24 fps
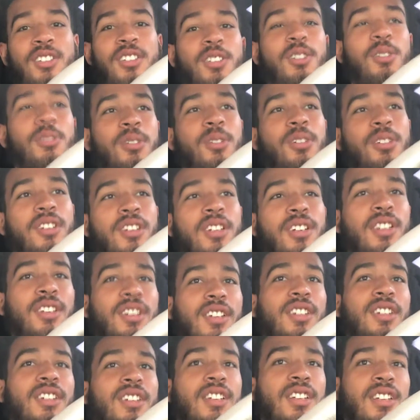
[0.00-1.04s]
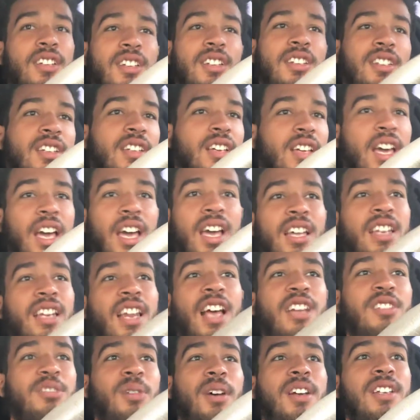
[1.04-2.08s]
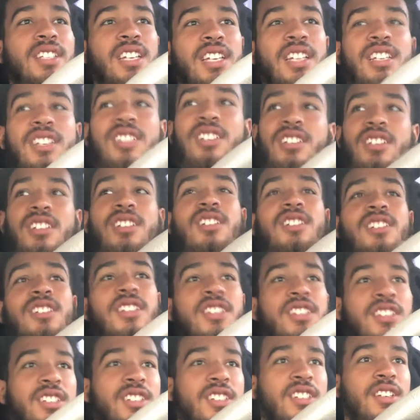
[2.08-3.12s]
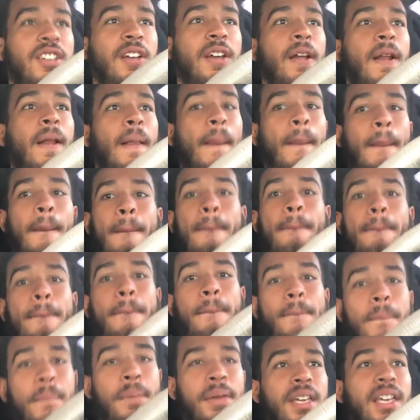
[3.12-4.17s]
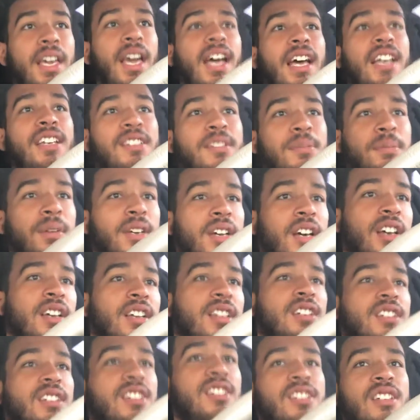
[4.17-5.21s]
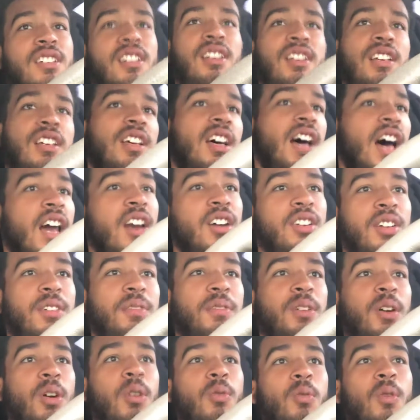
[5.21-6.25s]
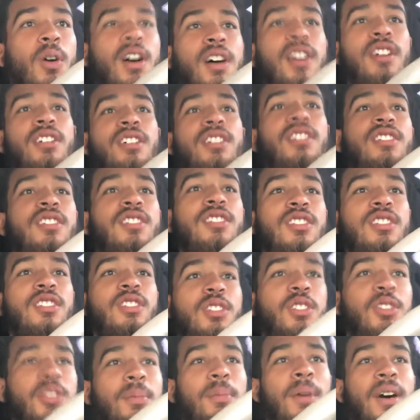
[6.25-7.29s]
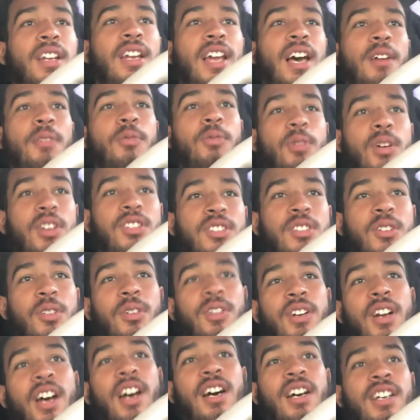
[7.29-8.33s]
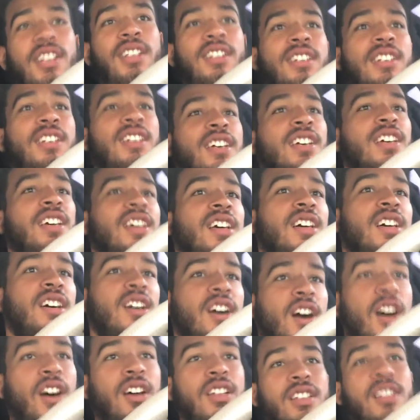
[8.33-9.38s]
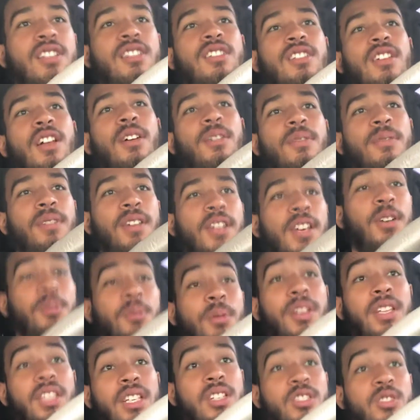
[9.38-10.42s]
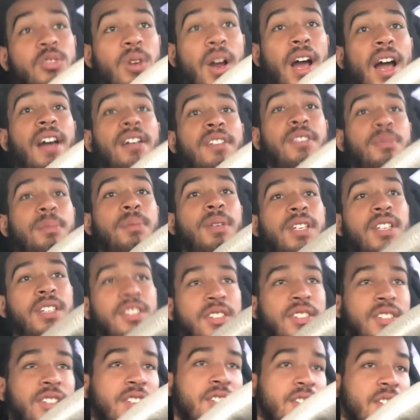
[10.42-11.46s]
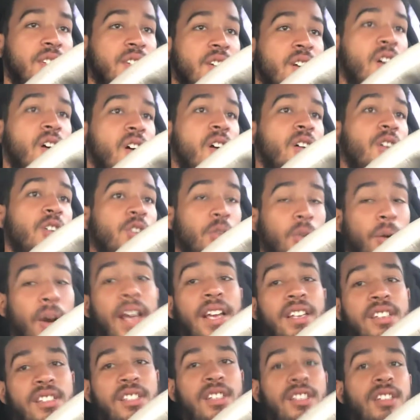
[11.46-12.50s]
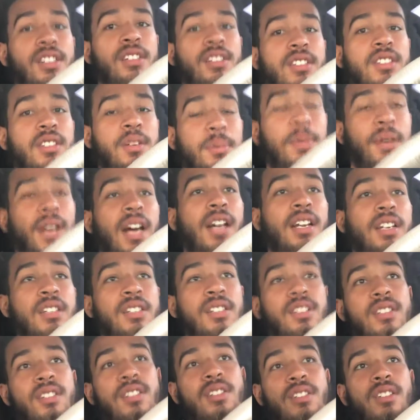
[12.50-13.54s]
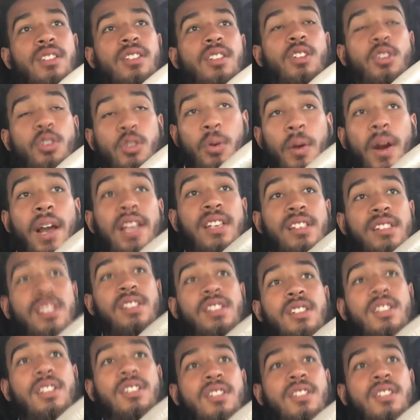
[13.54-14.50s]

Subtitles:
too, and that's why I said this is just BS, because I don't even know what to do in my life, what's going on, all this stuff, and it really drives me crazy, to be honest, crazy,